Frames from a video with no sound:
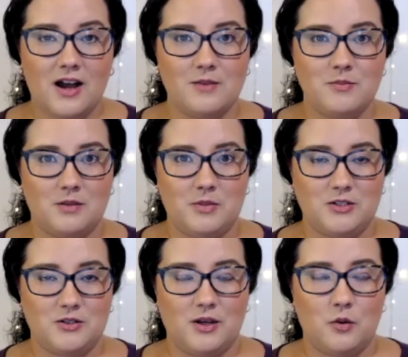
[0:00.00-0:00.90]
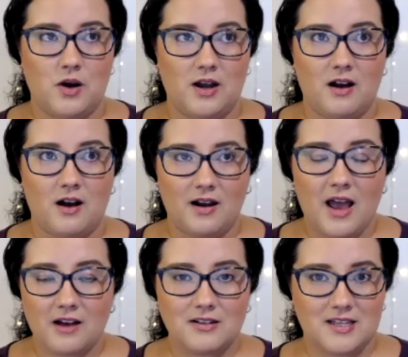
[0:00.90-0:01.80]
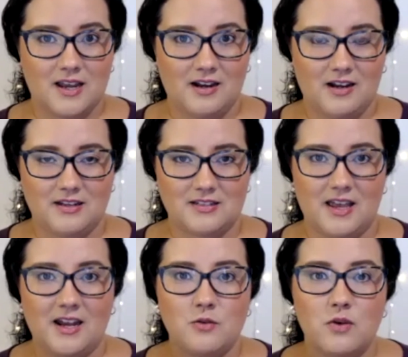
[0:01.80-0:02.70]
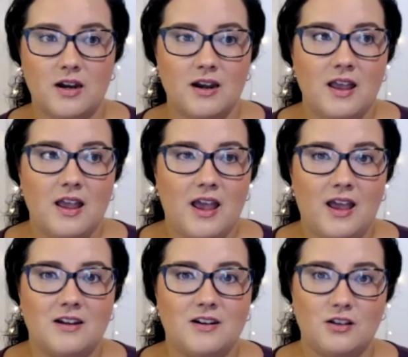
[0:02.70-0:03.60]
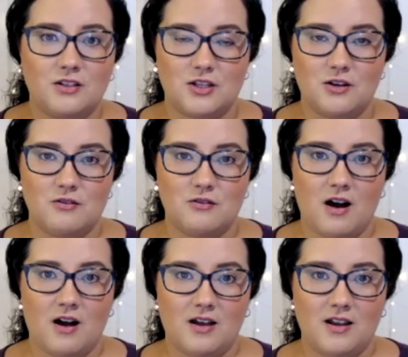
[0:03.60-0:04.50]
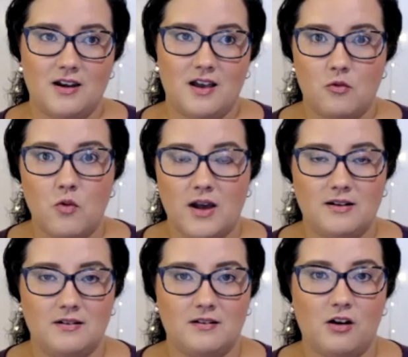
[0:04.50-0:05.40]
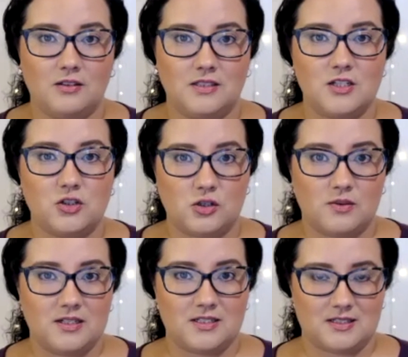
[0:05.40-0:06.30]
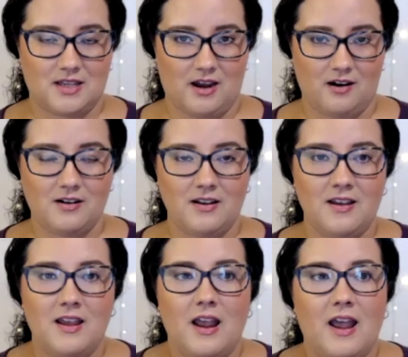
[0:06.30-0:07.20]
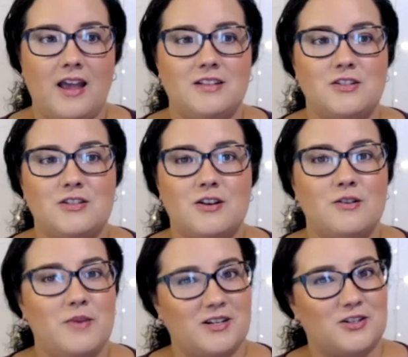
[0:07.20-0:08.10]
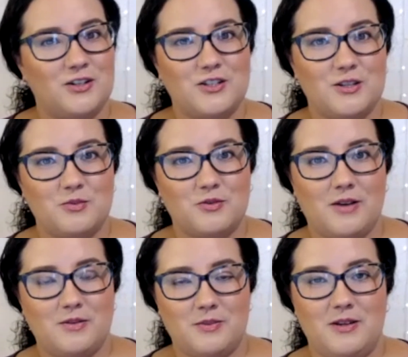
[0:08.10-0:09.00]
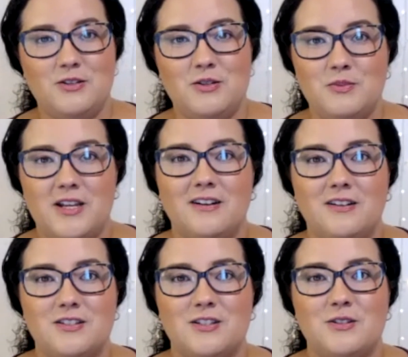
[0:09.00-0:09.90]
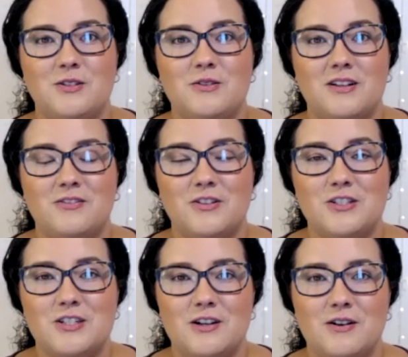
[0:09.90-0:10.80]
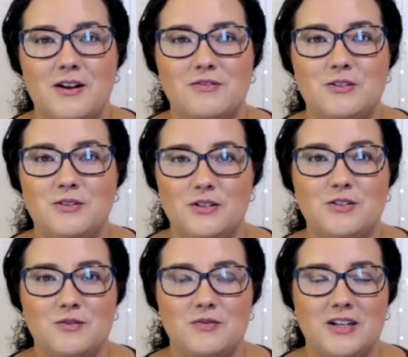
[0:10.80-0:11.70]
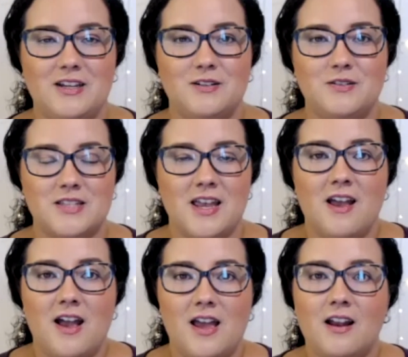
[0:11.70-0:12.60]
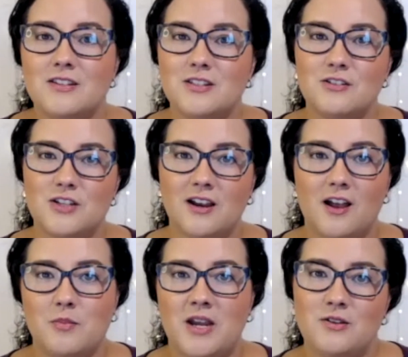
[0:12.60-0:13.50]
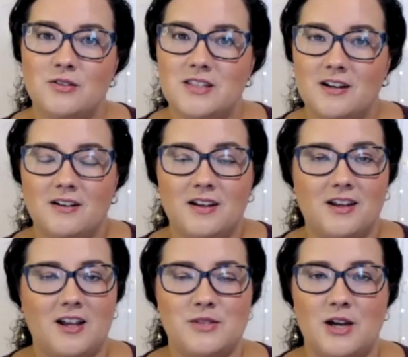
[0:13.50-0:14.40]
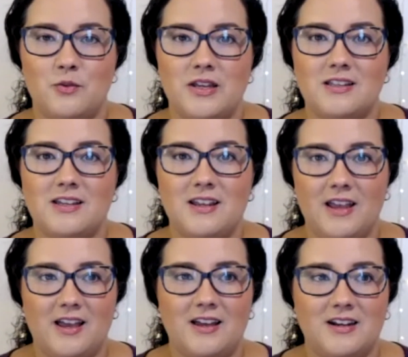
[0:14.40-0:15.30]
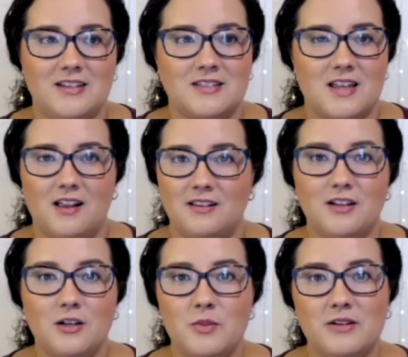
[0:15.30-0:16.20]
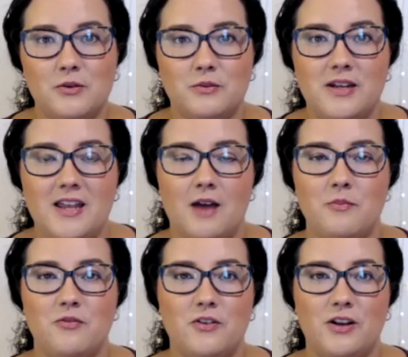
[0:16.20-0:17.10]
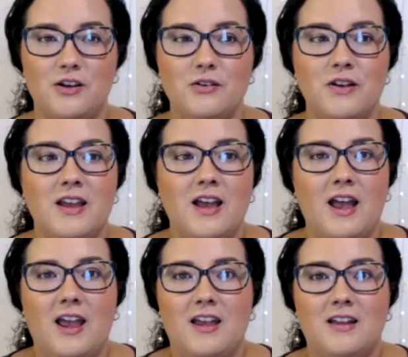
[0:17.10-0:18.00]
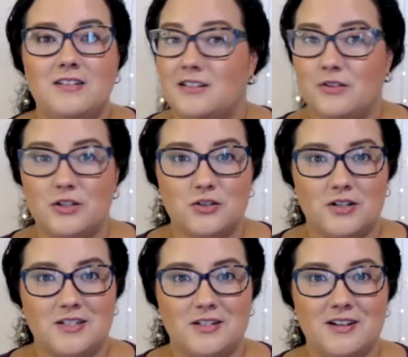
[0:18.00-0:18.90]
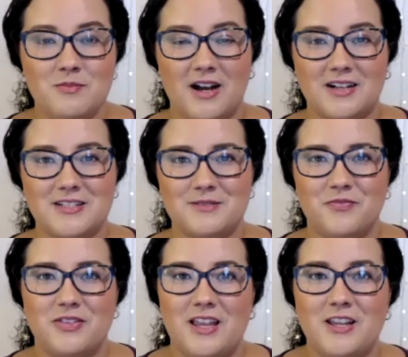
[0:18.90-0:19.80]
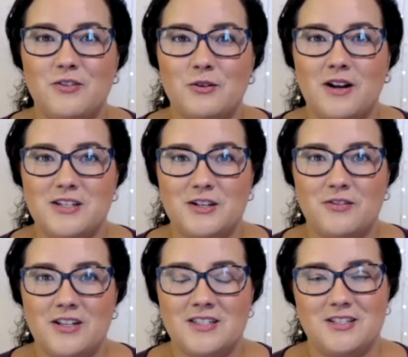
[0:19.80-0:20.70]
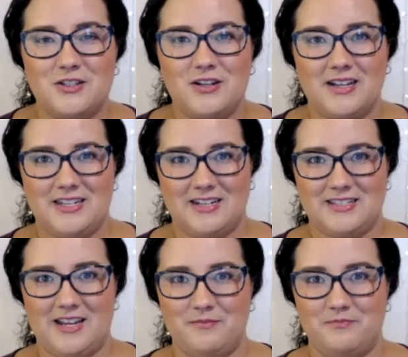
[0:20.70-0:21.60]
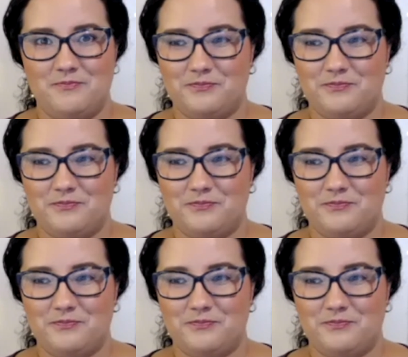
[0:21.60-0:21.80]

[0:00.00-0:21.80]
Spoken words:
I'm going to be doing one on how to say anything to anyone and also on one called Do It Scared. And so make sure you're subscribed to my YouTube channel so you are the first to know of new YouTube videos. And also check out my newsletter. It comes out weekly and is a little bit of a recap for you and delivered straight to your inbox. Thank you for watching, friends. I'll see you guys next time.